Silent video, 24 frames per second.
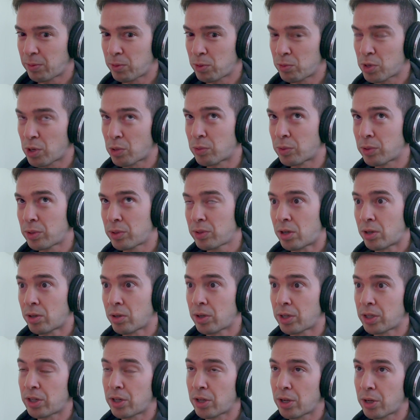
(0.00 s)
if you don't
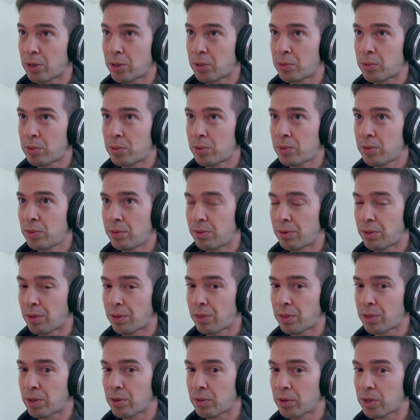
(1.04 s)
already know the
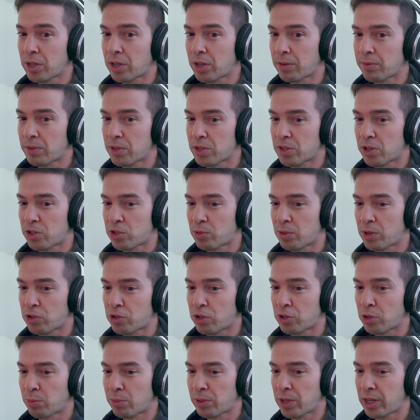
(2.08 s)
theory of the
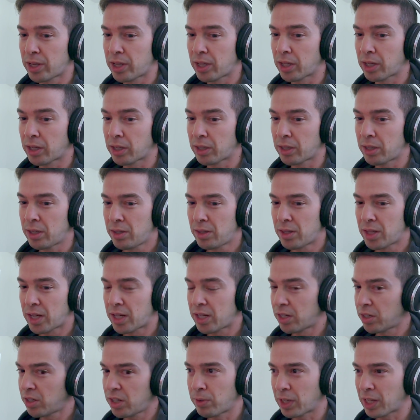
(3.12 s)
situation you're playing, then
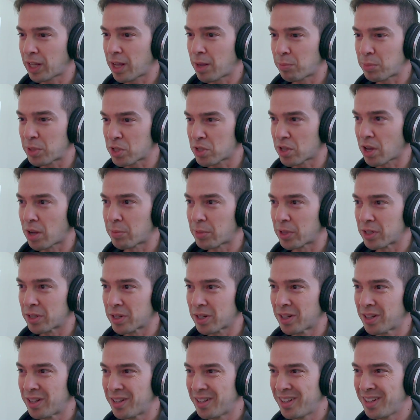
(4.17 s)
it can't be summoned
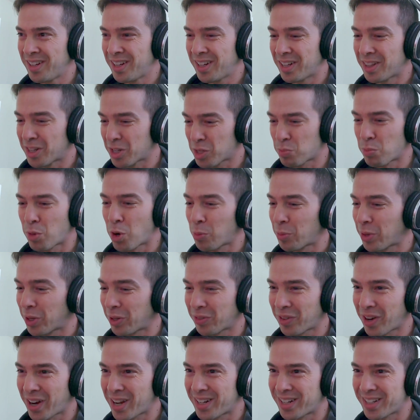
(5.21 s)
in this
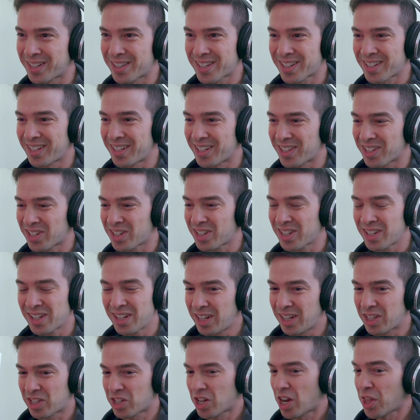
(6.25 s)
moment, right? It's
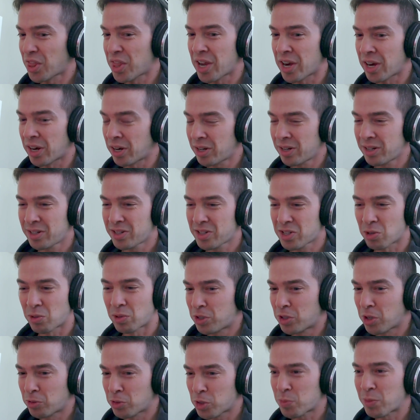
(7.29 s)
not there. So
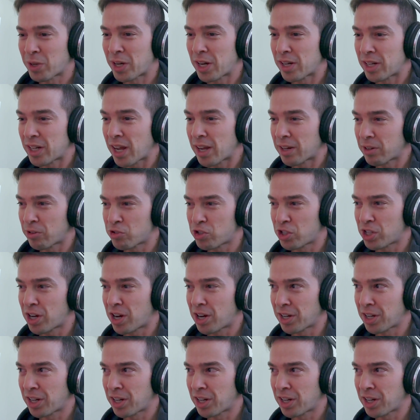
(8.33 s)
don't spend any energy on